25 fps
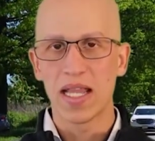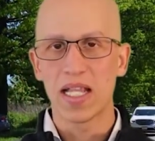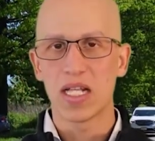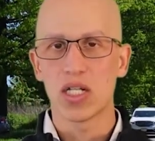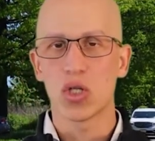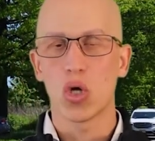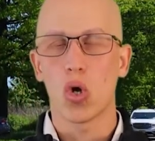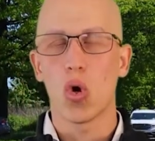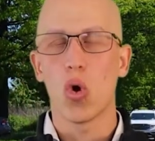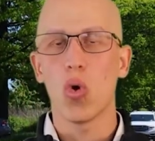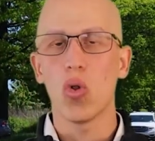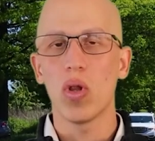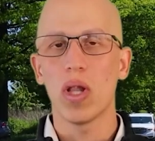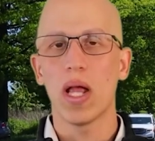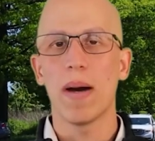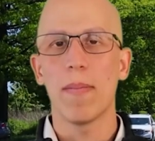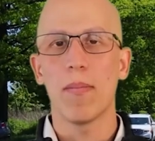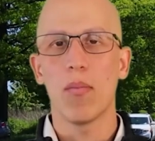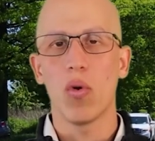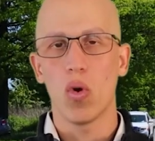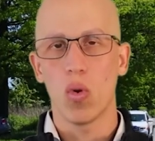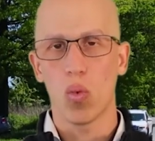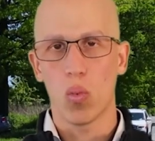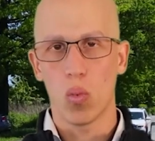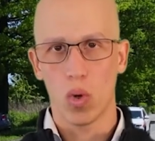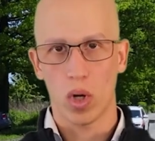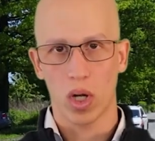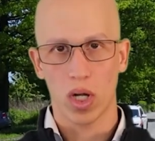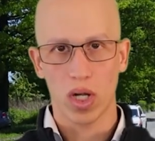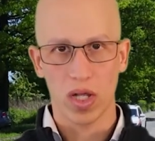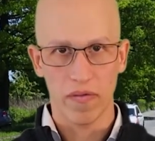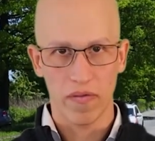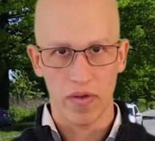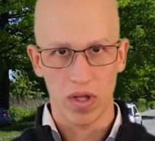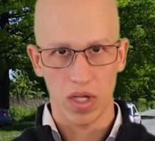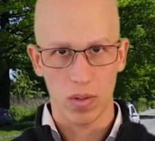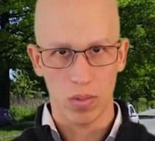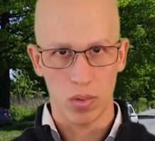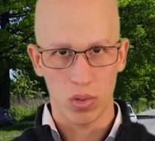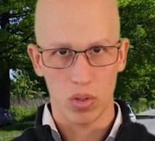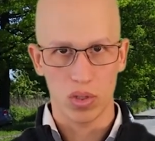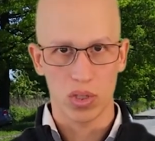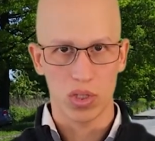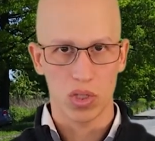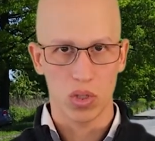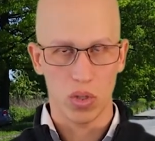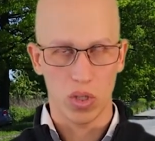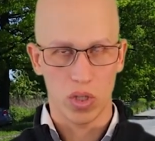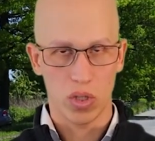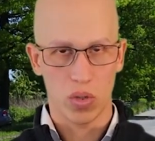There's a whole lot more work available,
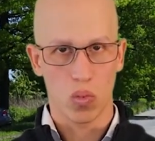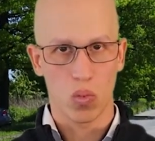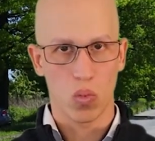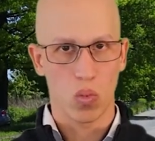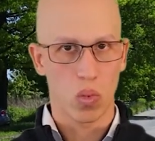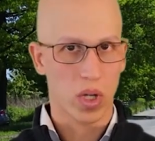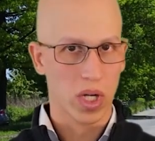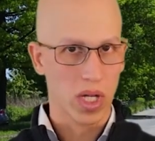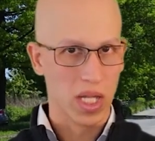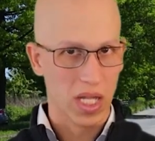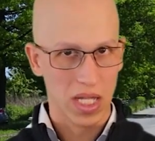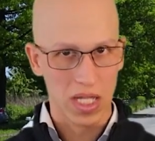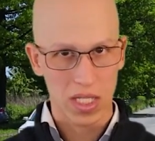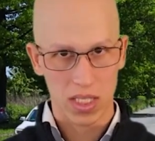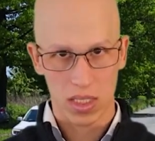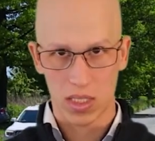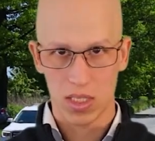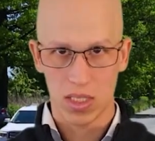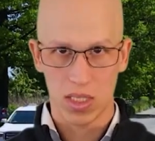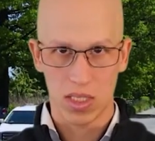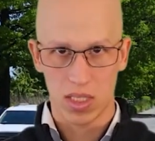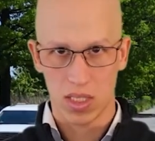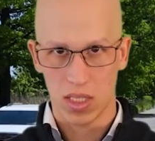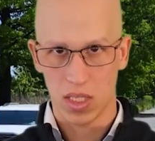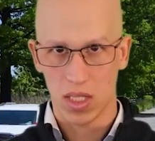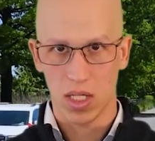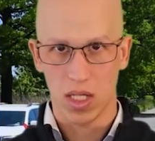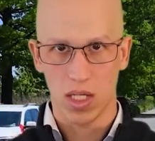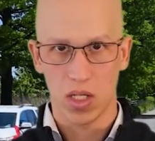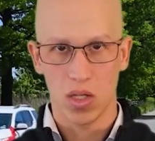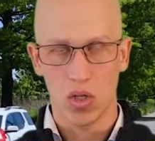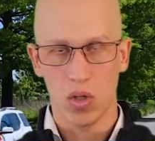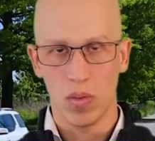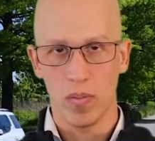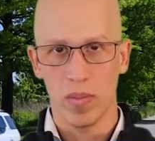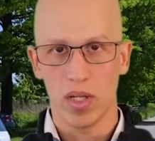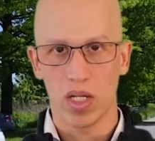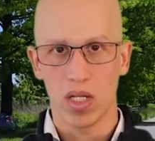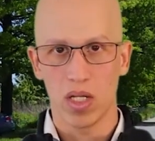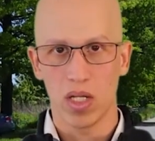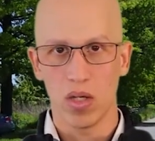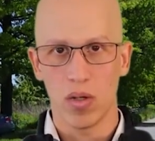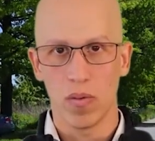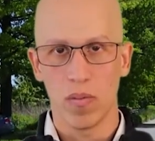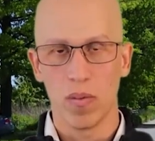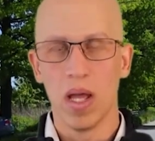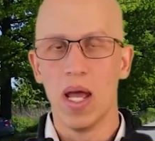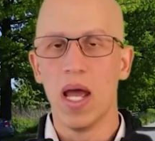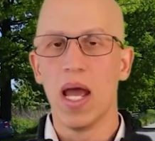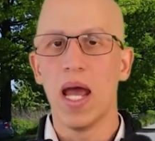so you're working consistently, no big
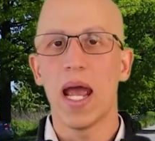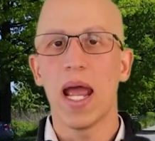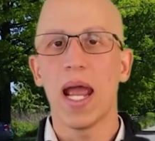deal.